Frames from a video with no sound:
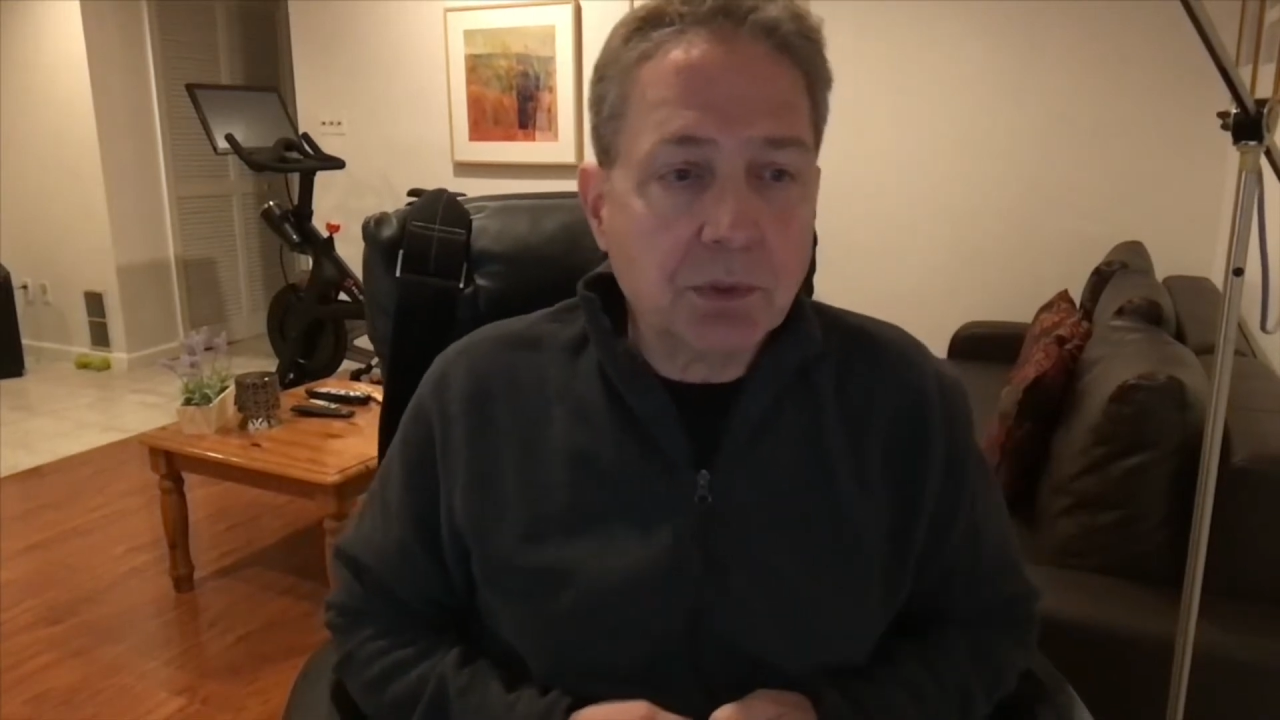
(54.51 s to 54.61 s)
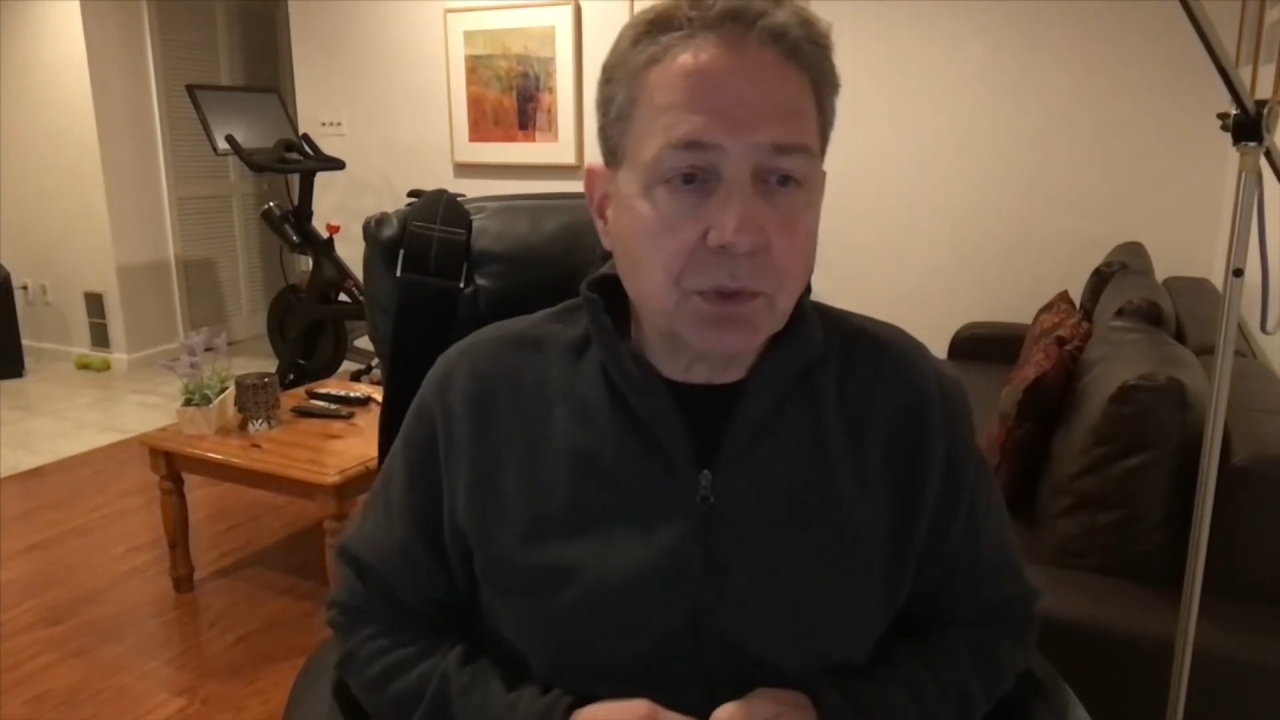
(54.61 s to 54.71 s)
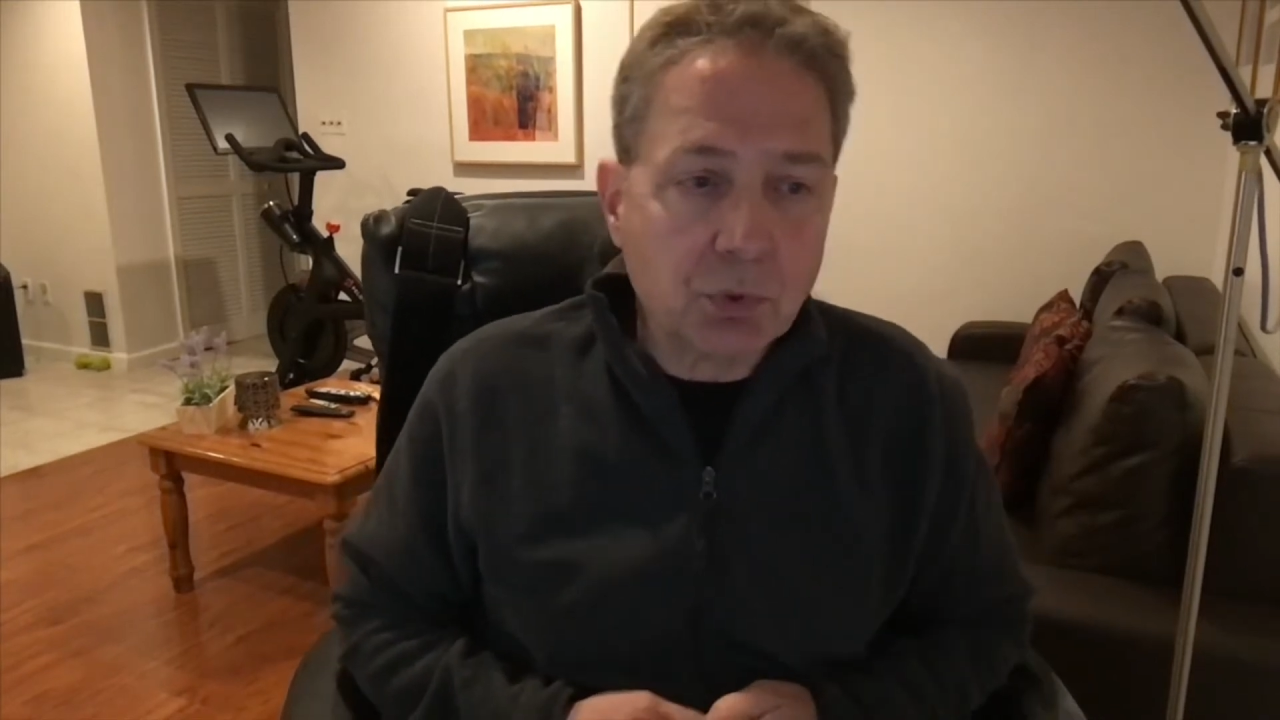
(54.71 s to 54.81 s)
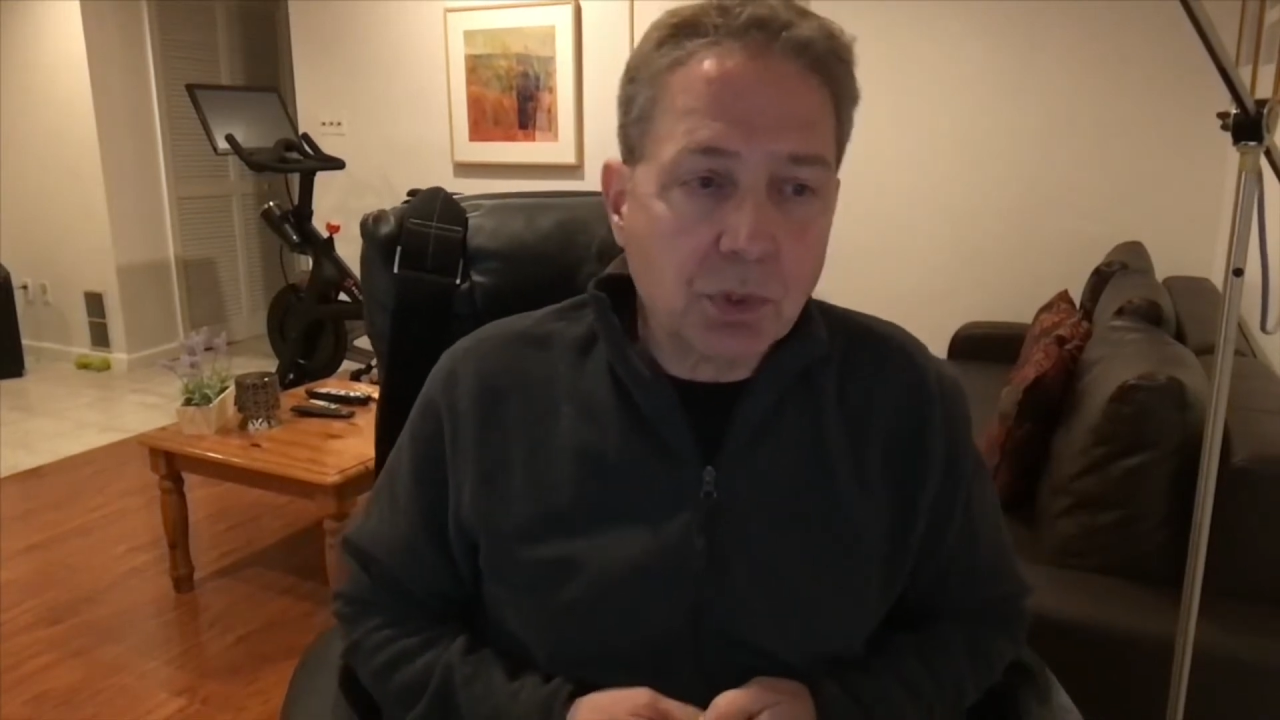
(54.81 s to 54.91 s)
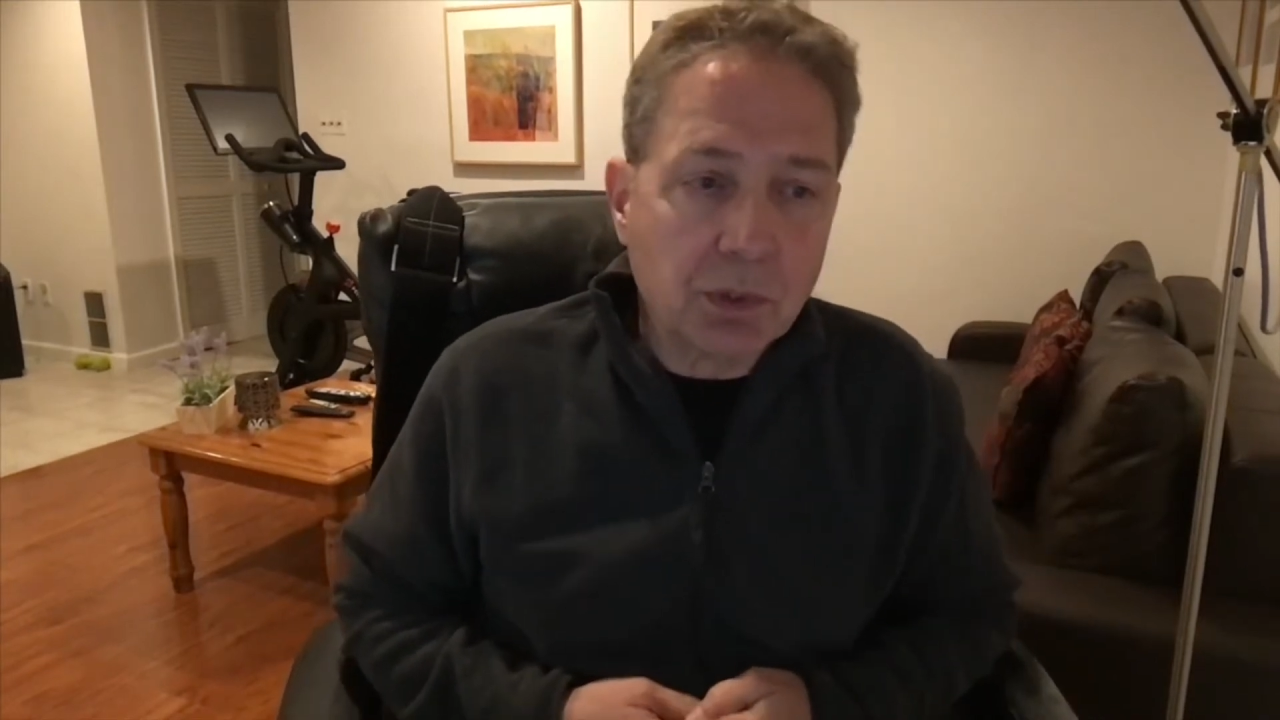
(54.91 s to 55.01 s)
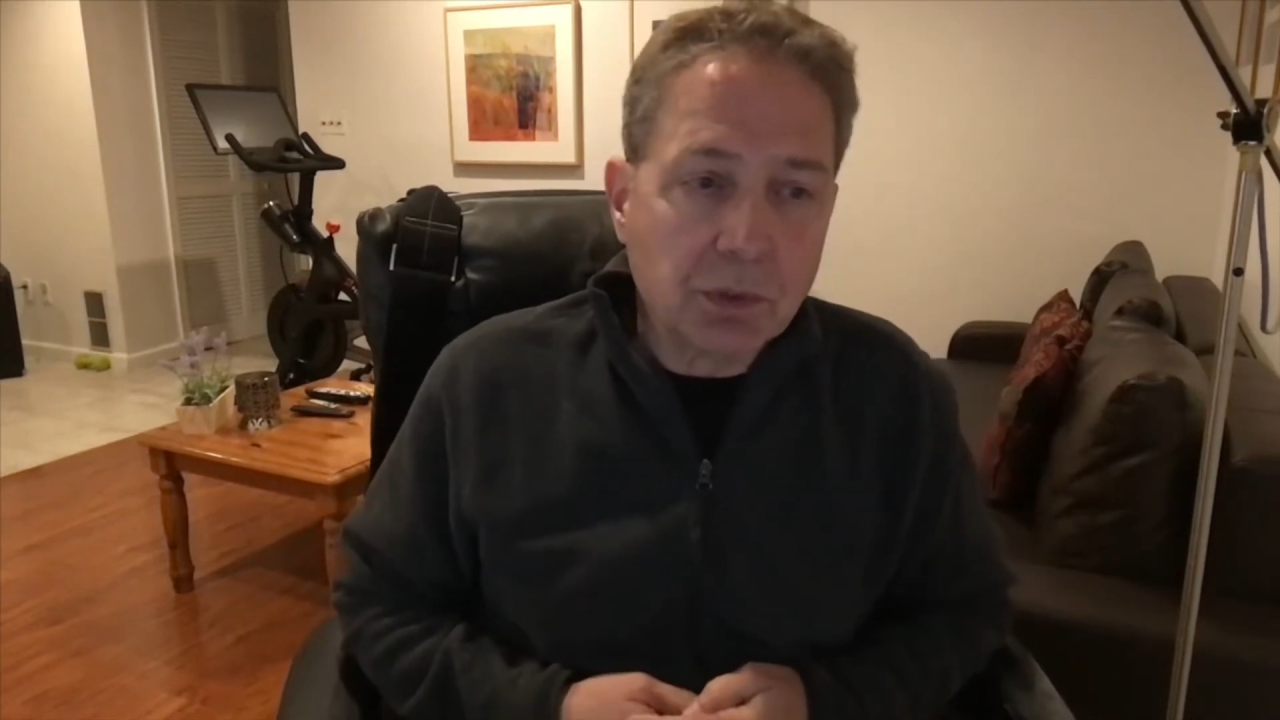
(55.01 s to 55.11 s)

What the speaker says: struggle to